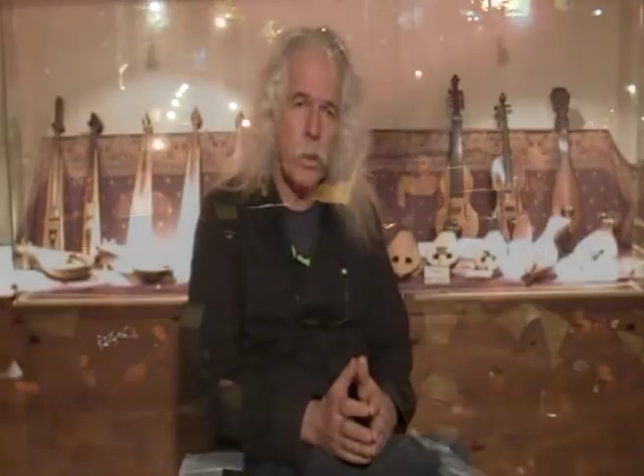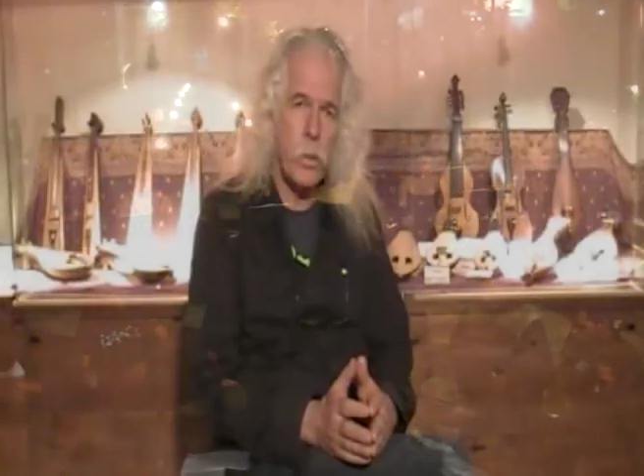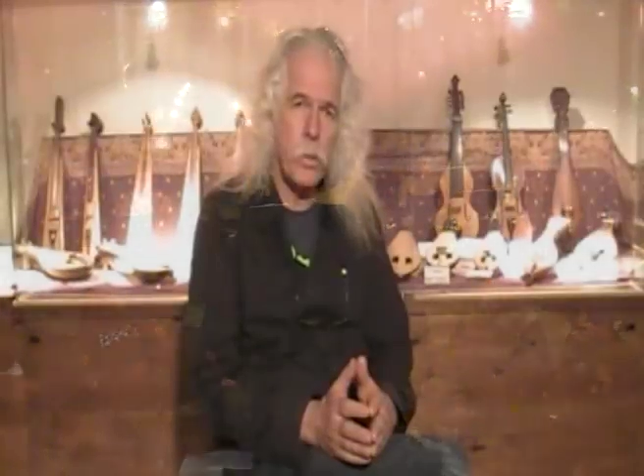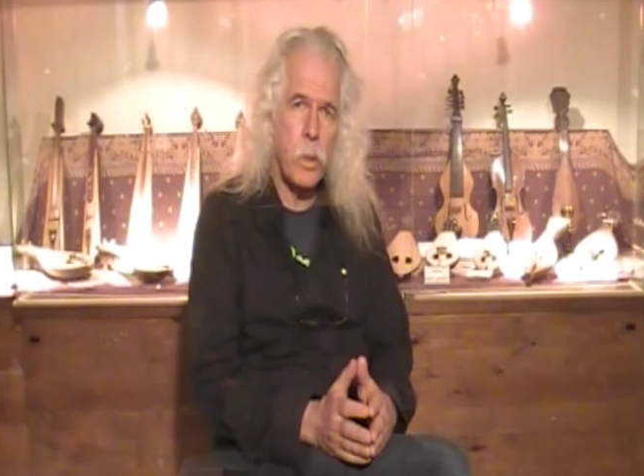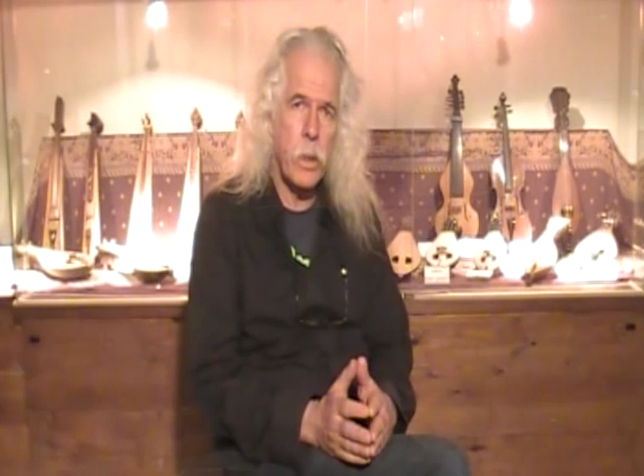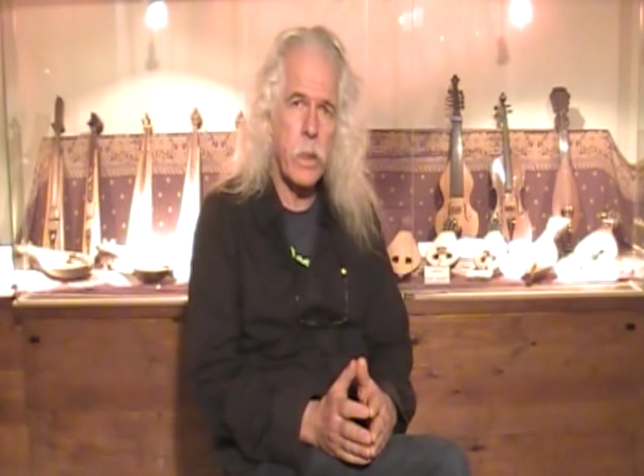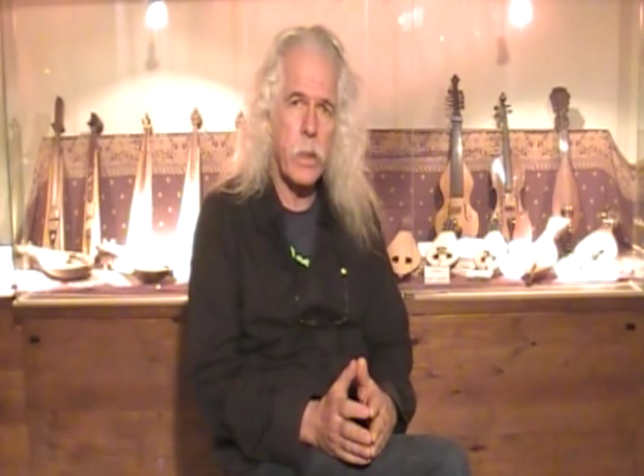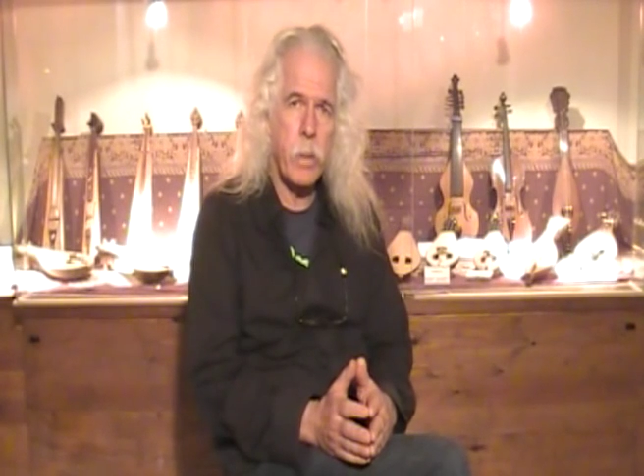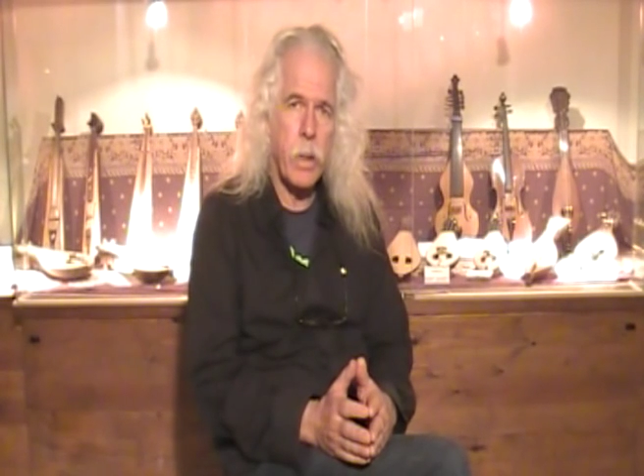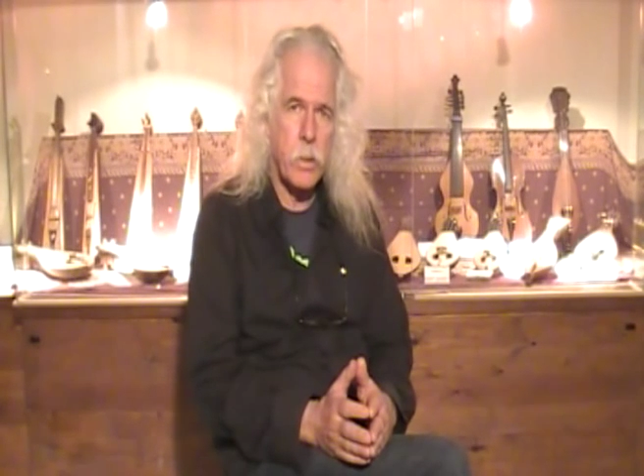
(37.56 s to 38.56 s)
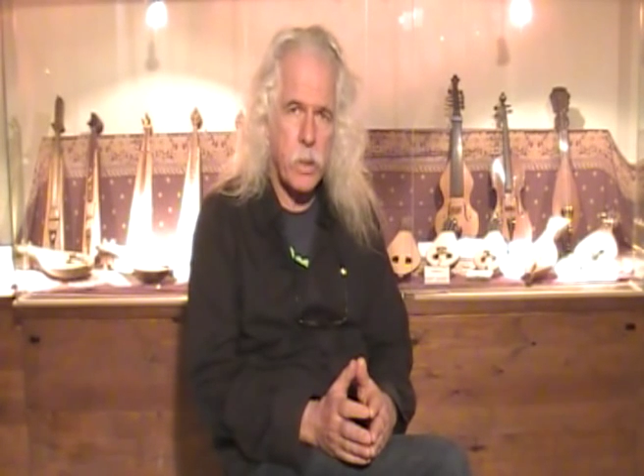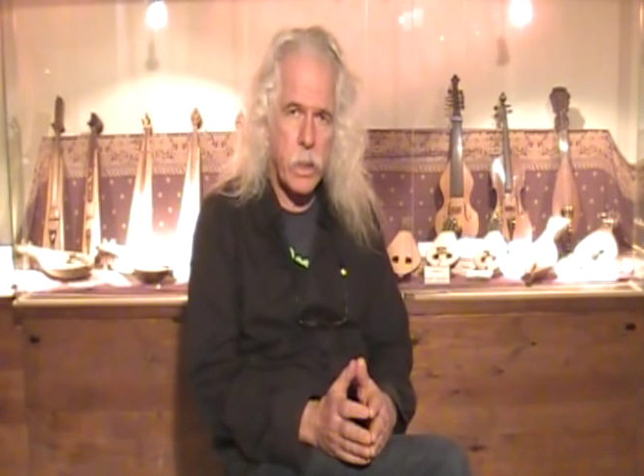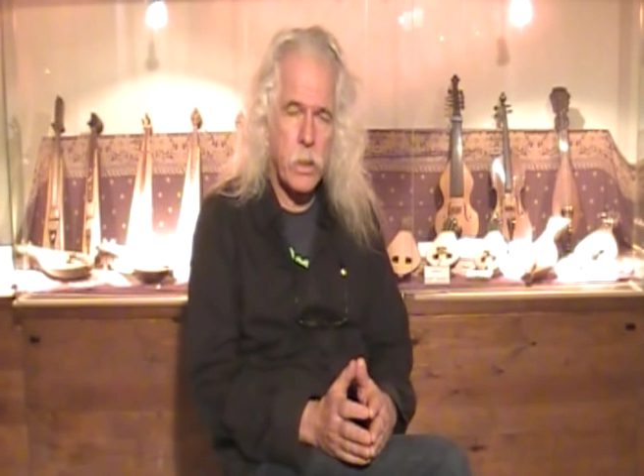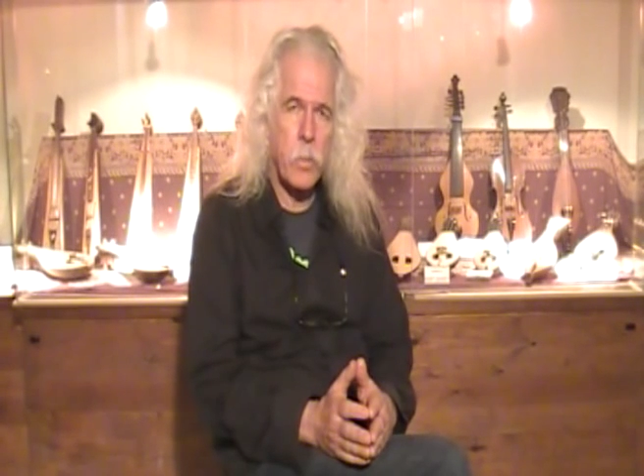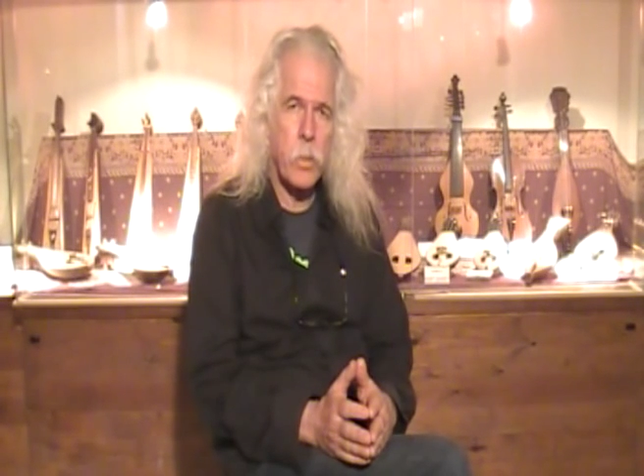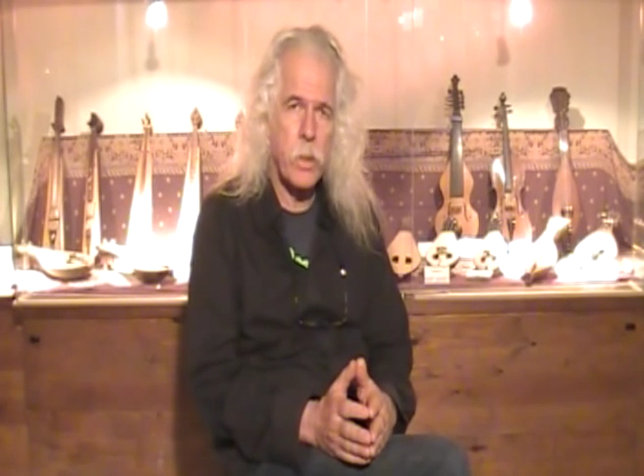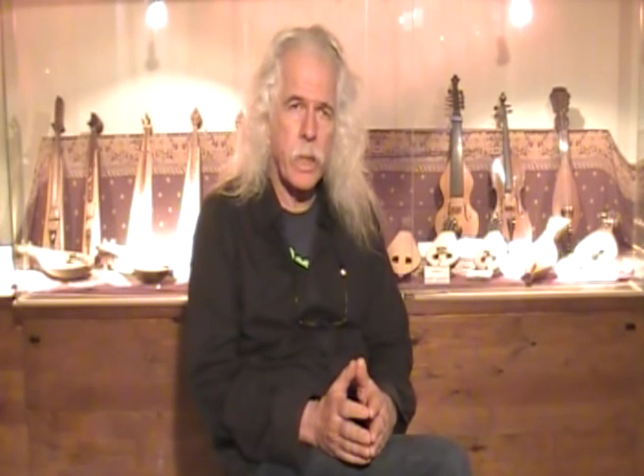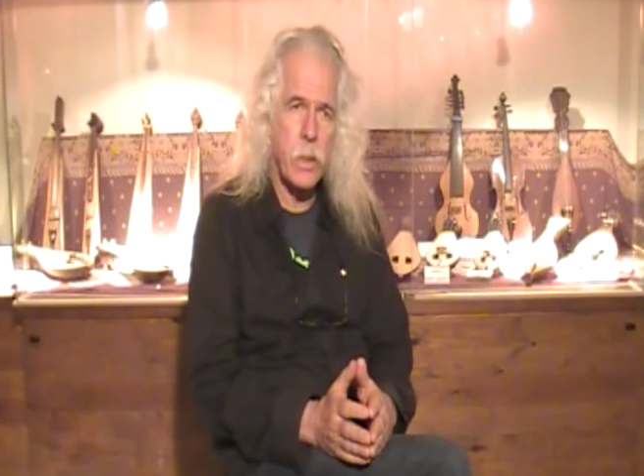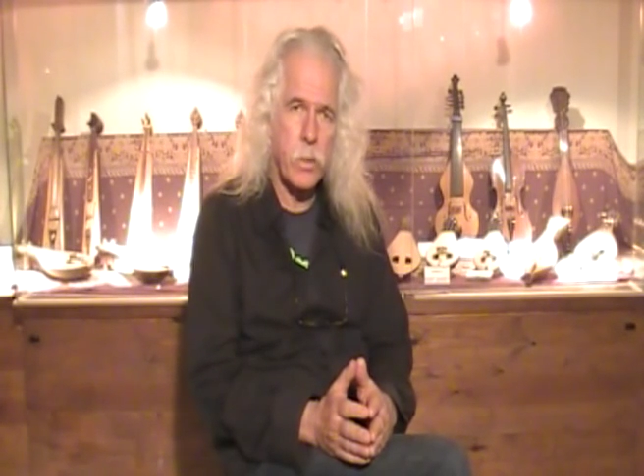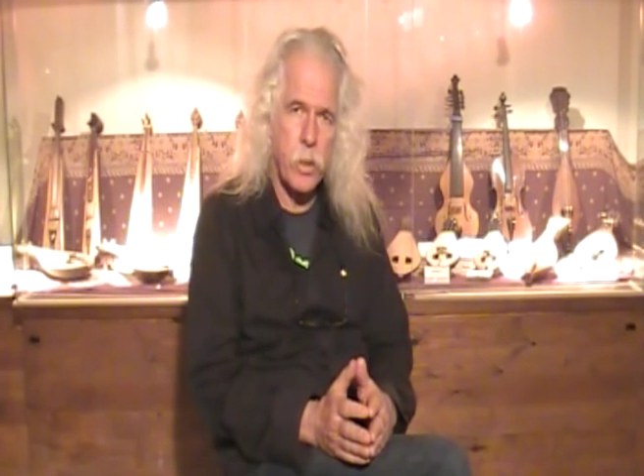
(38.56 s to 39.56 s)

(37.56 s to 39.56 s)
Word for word: do work at about 60% of